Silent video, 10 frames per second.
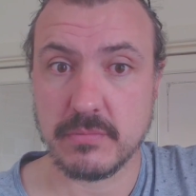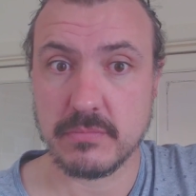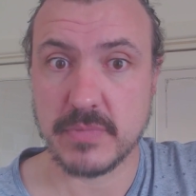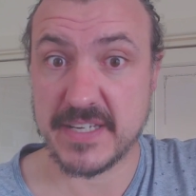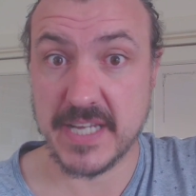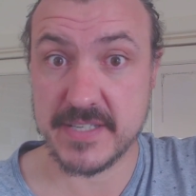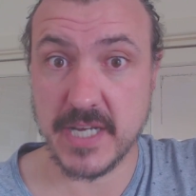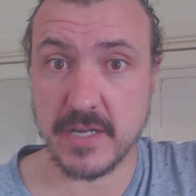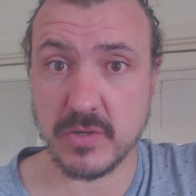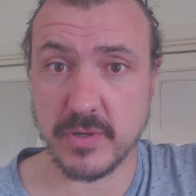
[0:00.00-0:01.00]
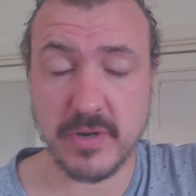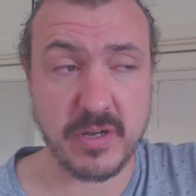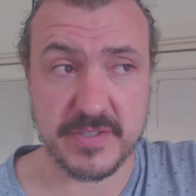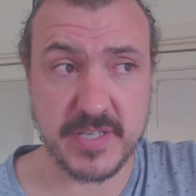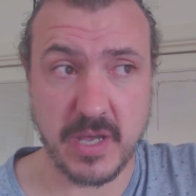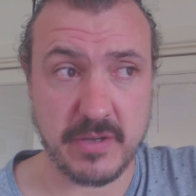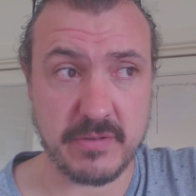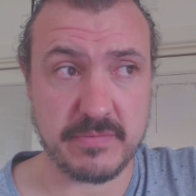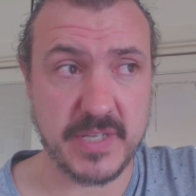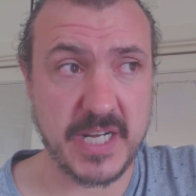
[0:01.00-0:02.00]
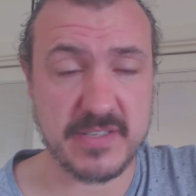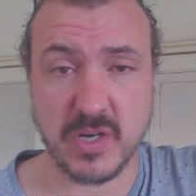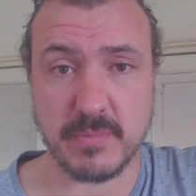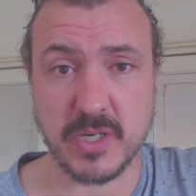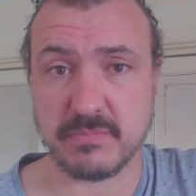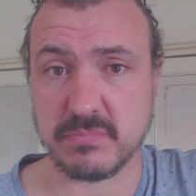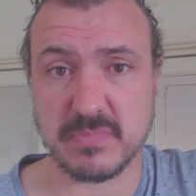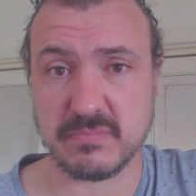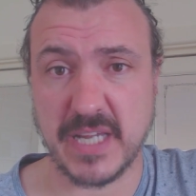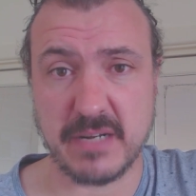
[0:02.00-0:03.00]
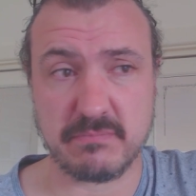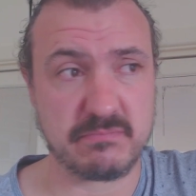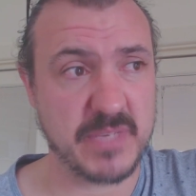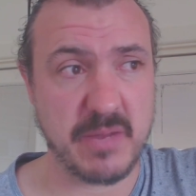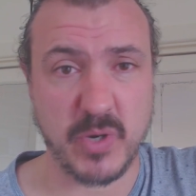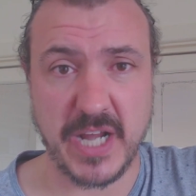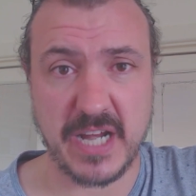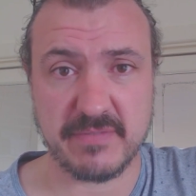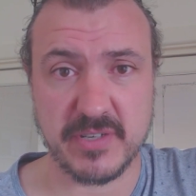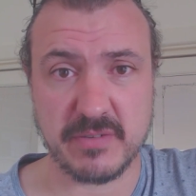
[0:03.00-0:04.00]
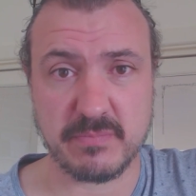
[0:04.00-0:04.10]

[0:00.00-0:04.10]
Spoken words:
they taste any good or not. So the next time I get one out of a